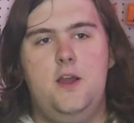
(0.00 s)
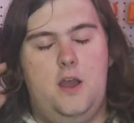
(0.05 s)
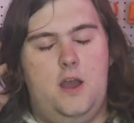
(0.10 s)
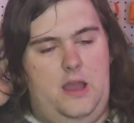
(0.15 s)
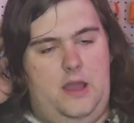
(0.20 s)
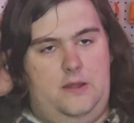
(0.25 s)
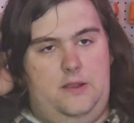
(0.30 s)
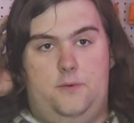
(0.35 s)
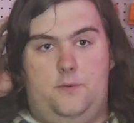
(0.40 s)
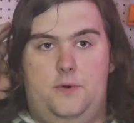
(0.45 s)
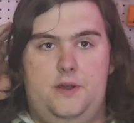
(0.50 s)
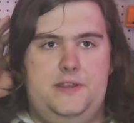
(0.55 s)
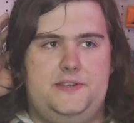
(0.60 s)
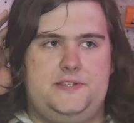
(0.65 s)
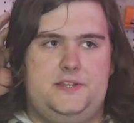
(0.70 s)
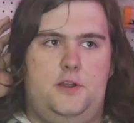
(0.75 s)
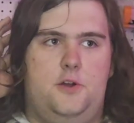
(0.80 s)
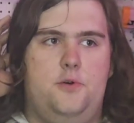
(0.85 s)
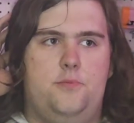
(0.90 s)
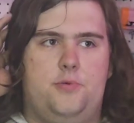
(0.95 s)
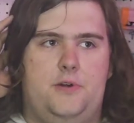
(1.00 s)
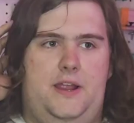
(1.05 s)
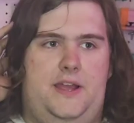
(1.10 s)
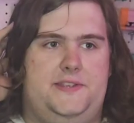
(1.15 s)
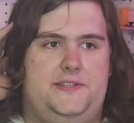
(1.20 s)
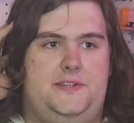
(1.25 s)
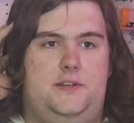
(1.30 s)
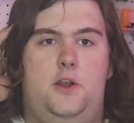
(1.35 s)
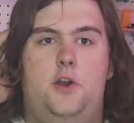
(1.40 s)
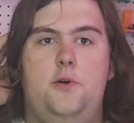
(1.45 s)
What is an
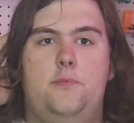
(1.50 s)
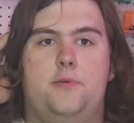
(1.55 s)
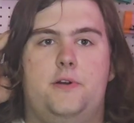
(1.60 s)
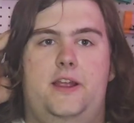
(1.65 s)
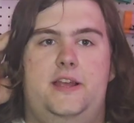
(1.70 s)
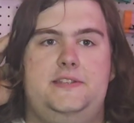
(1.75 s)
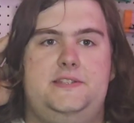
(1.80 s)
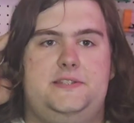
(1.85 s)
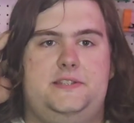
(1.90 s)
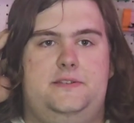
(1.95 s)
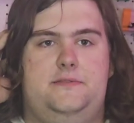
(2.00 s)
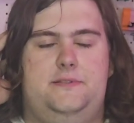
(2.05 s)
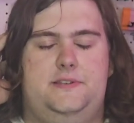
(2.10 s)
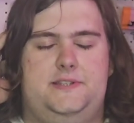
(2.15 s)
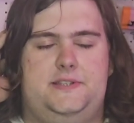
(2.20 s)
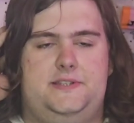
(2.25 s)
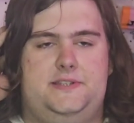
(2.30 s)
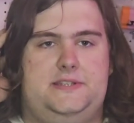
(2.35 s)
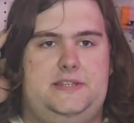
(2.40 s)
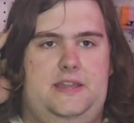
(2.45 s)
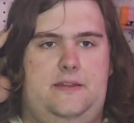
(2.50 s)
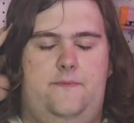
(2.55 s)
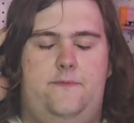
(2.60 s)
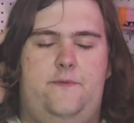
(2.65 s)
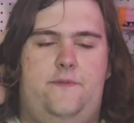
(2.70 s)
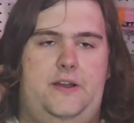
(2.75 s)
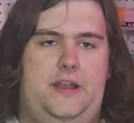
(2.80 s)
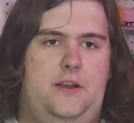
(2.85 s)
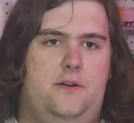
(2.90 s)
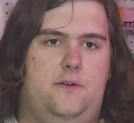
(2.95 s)
obrez? An obrez, this is a
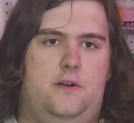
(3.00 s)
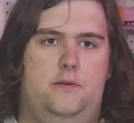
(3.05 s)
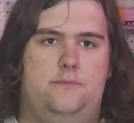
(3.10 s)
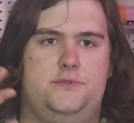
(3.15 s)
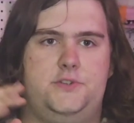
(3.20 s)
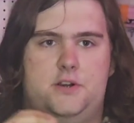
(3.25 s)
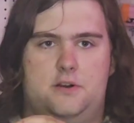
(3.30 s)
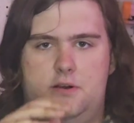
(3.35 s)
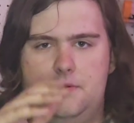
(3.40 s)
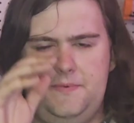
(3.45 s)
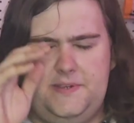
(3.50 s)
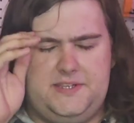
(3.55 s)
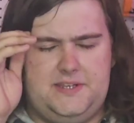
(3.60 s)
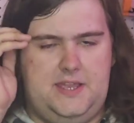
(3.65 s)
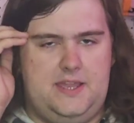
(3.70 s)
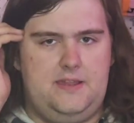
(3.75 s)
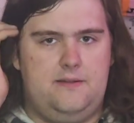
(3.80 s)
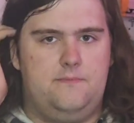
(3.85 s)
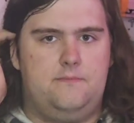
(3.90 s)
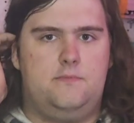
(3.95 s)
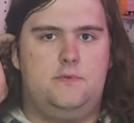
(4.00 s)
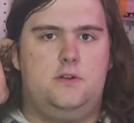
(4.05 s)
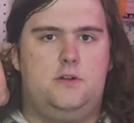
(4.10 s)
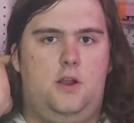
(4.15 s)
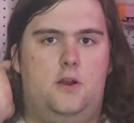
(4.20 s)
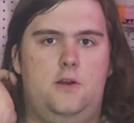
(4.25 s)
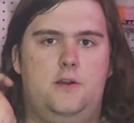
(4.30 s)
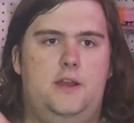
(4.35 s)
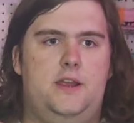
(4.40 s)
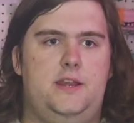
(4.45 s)
firearm term, is a
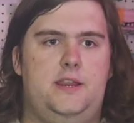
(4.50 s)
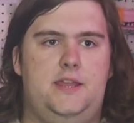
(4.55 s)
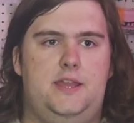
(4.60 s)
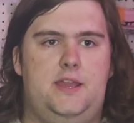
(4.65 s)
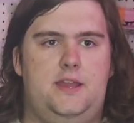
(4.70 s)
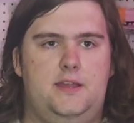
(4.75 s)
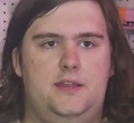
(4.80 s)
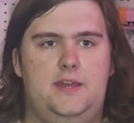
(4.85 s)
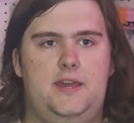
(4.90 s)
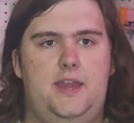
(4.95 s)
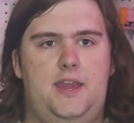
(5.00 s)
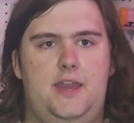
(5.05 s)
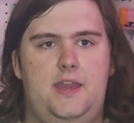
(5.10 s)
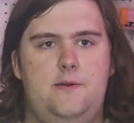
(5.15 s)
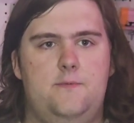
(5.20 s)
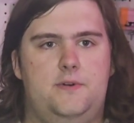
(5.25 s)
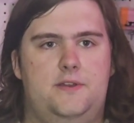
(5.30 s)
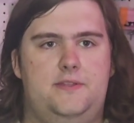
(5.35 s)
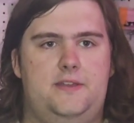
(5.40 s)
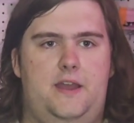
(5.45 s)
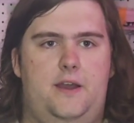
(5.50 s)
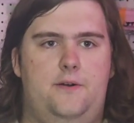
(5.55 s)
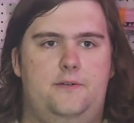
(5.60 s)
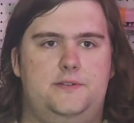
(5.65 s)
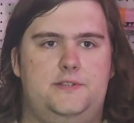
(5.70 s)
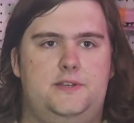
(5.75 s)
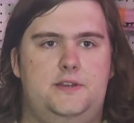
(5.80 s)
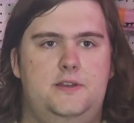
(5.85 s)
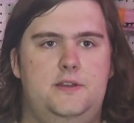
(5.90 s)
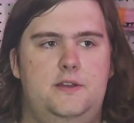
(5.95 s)
Kar 98K
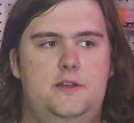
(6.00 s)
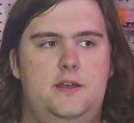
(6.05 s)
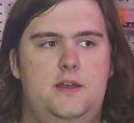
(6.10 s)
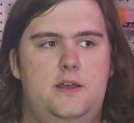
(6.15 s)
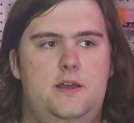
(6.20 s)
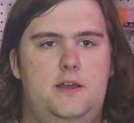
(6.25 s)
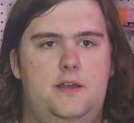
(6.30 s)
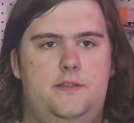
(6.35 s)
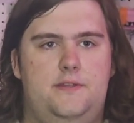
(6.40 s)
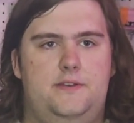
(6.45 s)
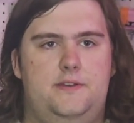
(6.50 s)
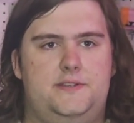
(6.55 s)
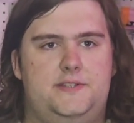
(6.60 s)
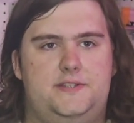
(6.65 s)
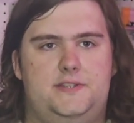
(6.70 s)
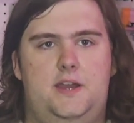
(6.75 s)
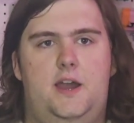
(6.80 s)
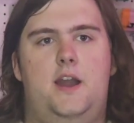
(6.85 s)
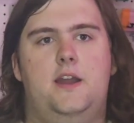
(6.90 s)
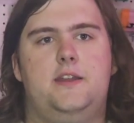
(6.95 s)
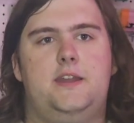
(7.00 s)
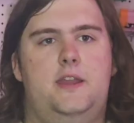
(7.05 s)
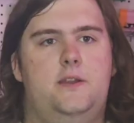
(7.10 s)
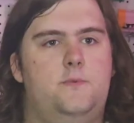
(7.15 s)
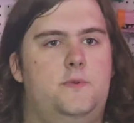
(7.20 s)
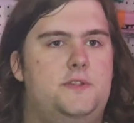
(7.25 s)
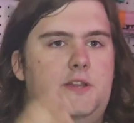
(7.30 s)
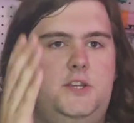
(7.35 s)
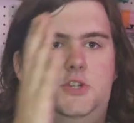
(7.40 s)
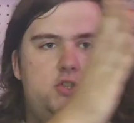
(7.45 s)
without the stock and
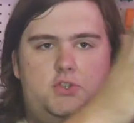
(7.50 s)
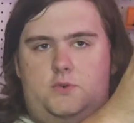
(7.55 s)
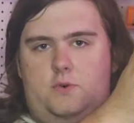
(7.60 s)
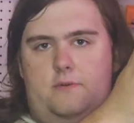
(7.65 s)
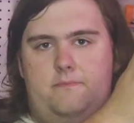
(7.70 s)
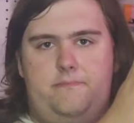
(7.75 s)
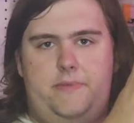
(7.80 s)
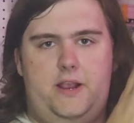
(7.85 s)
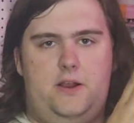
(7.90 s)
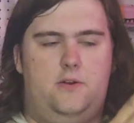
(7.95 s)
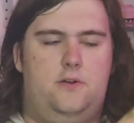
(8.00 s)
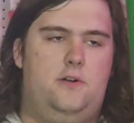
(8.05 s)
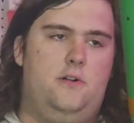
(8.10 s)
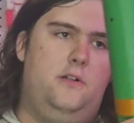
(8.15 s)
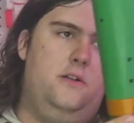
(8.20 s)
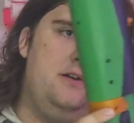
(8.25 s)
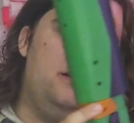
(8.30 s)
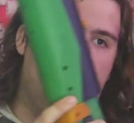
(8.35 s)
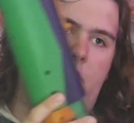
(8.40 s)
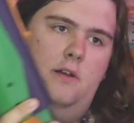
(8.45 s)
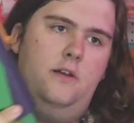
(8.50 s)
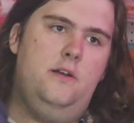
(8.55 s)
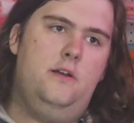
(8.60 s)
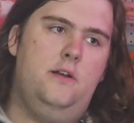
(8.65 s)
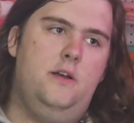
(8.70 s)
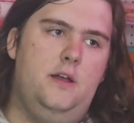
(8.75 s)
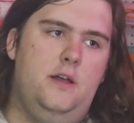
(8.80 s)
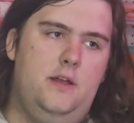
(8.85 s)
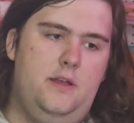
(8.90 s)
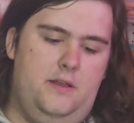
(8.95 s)
with a short barrel.
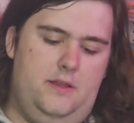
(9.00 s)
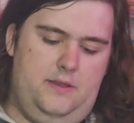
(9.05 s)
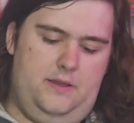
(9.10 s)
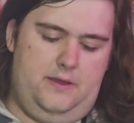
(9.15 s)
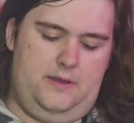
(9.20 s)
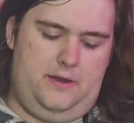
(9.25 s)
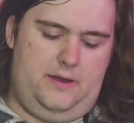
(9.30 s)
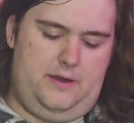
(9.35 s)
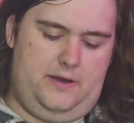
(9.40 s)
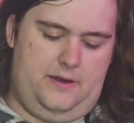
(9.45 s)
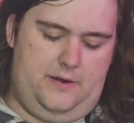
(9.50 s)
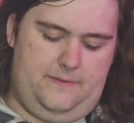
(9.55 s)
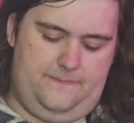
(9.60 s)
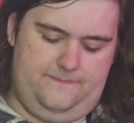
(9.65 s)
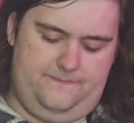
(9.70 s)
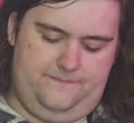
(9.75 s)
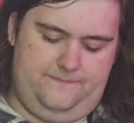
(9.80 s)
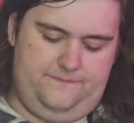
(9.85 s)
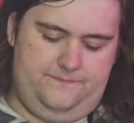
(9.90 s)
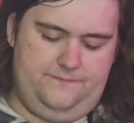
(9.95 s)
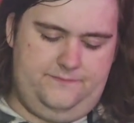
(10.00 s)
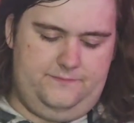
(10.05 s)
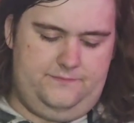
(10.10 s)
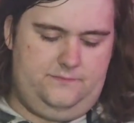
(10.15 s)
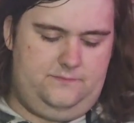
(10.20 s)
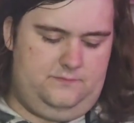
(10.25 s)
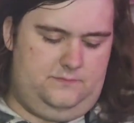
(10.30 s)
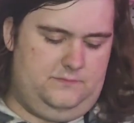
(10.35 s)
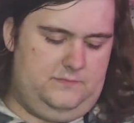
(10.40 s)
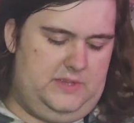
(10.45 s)

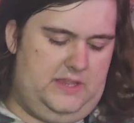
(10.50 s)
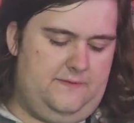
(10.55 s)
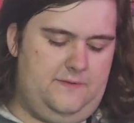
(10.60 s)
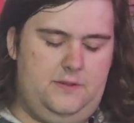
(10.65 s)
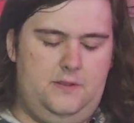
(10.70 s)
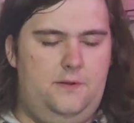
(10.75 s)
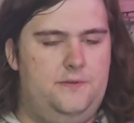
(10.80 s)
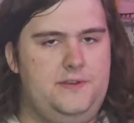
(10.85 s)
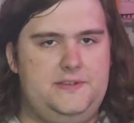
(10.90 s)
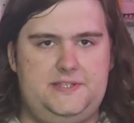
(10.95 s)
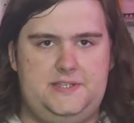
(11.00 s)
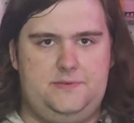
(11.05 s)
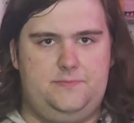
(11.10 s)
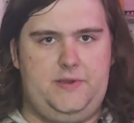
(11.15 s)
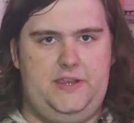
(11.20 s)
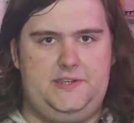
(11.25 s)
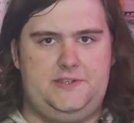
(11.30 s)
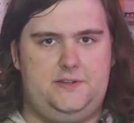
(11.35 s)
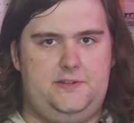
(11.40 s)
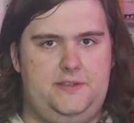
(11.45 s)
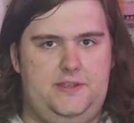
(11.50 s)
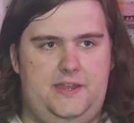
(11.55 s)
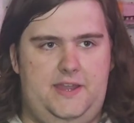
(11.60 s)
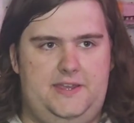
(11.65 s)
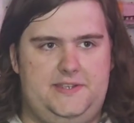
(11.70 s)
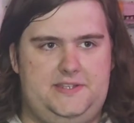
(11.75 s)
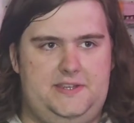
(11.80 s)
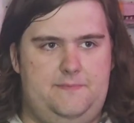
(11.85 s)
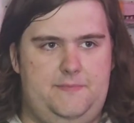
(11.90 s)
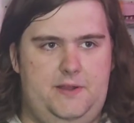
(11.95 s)
Even though this is based on the
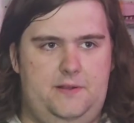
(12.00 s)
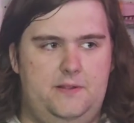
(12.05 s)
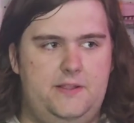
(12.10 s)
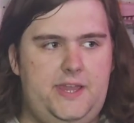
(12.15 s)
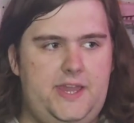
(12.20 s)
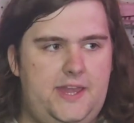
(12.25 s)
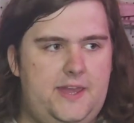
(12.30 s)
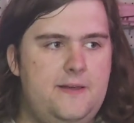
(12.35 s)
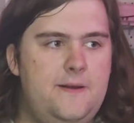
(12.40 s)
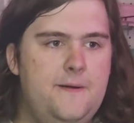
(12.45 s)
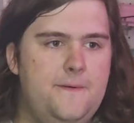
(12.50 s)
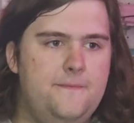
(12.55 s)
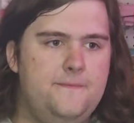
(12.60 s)
SMLE,